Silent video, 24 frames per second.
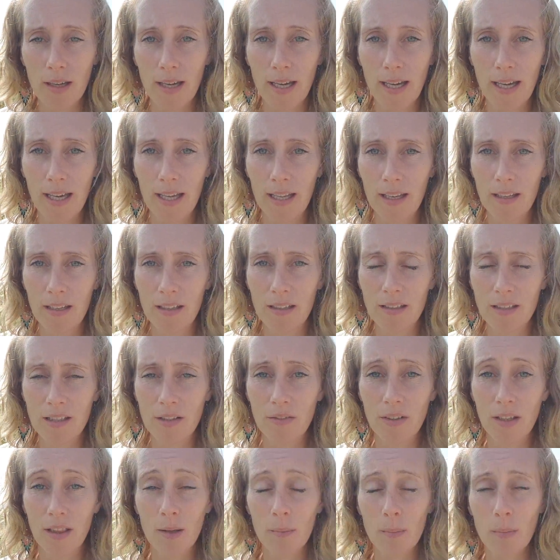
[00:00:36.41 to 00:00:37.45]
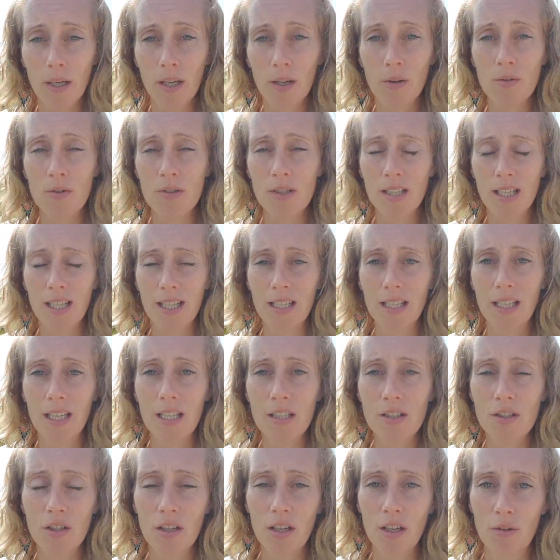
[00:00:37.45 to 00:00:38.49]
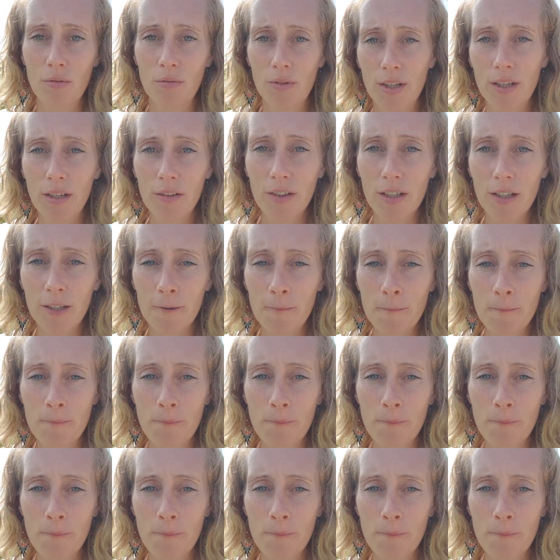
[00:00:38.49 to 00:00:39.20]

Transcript: and develop my own techniques to get rid of it.